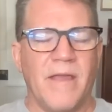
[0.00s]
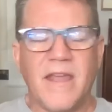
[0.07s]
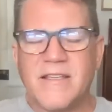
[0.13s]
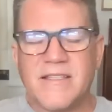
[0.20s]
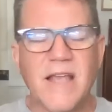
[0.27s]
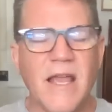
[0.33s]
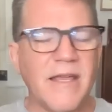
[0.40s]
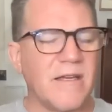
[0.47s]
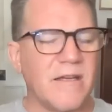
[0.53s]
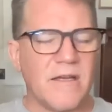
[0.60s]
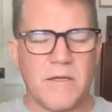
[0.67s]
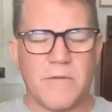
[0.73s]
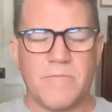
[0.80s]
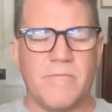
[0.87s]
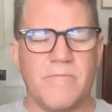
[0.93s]
it's
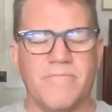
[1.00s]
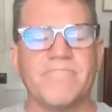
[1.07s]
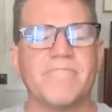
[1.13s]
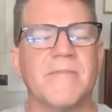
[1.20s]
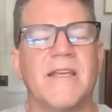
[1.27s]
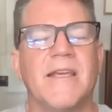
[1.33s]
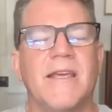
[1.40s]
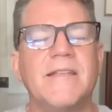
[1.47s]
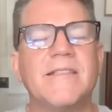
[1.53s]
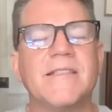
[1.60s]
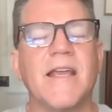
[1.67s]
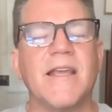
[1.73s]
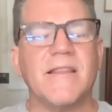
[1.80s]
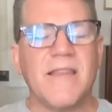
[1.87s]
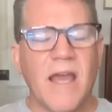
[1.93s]
like
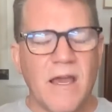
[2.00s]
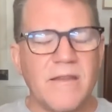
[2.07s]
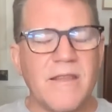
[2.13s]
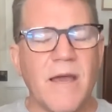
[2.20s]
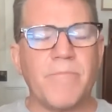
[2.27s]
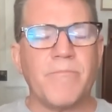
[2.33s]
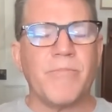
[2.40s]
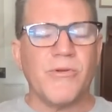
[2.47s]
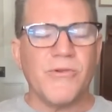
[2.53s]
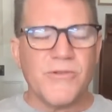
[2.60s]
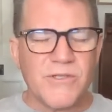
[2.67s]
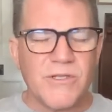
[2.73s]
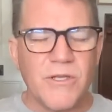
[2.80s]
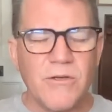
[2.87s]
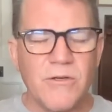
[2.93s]
it's like that
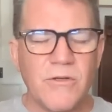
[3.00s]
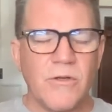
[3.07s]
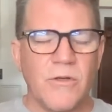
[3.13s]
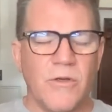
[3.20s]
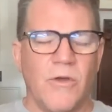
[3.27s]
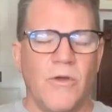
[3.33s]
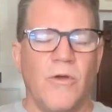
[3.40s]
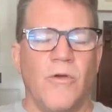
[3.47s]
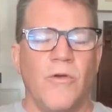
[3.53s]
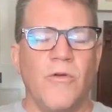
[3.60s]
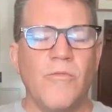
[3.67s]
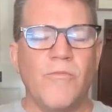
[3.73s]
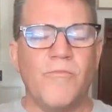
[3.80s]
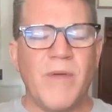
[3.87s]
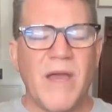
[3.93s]
person
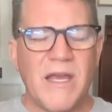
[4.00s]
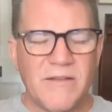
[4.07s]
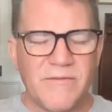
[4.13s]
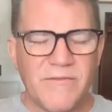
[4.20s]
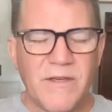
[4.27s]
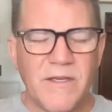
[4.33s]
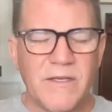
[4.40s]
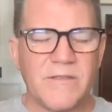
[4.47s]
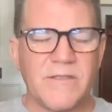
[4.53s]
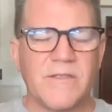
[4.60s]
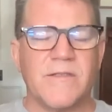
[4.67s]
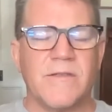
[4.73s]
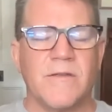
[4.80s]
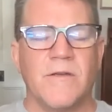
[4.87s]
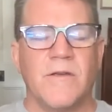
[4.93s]
who
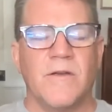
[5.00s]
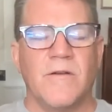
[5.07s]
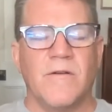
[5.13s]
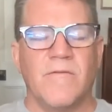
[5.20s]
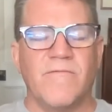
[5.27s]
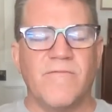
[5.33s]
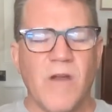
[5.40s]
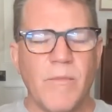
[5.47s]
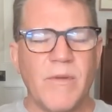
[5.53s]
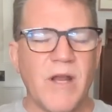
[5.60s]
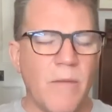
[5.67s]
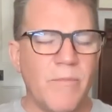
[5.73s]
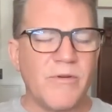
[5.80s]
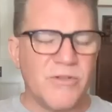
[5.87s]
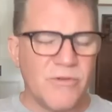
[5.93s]
benefits from an
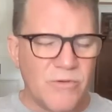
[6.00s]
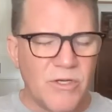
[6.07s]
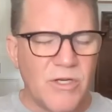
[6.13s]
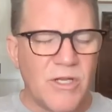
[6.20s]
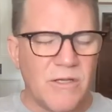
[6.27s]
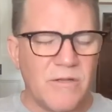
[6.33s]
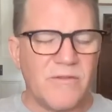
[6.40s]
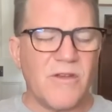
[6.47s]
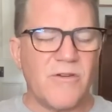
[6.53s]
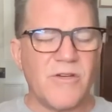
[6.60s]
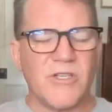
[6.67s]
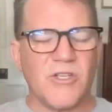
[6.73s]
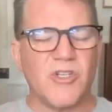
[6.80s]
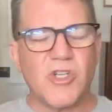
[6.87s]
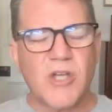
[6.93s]
opportunity. There
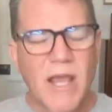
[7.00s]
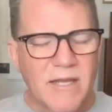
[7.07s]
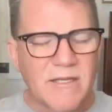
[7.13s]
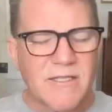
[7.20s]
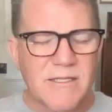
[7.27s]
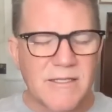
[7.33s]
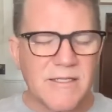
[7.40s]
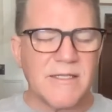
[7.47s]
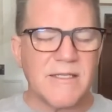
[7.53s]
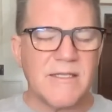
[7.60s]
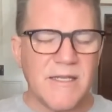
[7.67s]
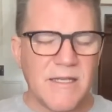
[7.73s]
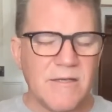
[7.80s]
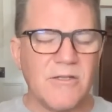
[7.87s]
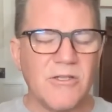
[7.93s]
is a chance to
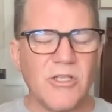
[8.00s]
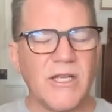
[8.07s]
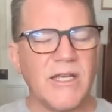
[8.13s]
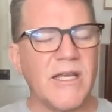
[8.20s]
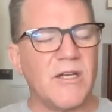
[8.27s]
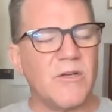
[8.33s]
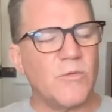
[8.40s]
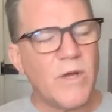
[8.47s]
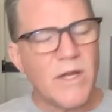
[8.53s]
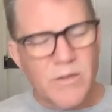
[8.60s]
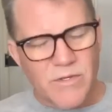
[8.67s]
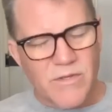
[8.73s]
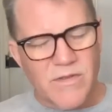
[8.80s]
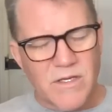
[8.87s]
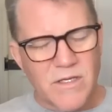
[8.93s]
steal and get
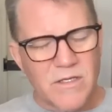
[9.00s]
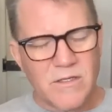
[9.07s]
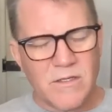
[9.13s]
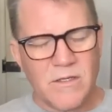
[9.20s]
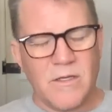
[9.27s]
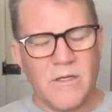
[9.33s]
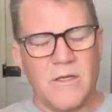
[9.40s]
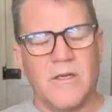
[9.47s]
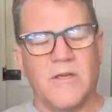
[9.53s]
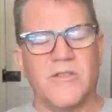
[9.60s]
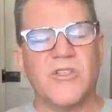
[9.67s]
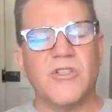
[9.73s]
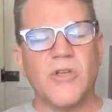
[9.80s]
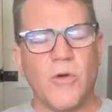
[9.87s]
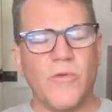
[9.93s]
away with it,
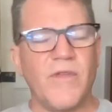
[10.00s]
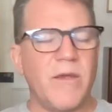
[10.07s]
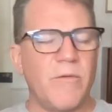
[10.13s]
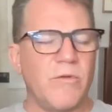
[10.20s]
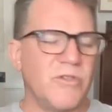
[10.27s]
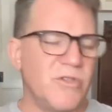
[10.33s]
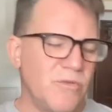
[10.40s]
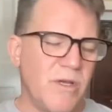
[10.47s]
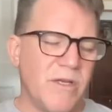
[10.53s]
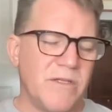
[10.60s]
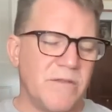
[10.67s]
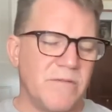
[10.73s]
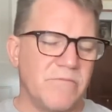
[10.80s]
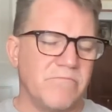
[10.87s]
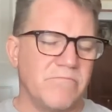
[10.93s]
so they will do
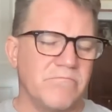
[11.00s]
it.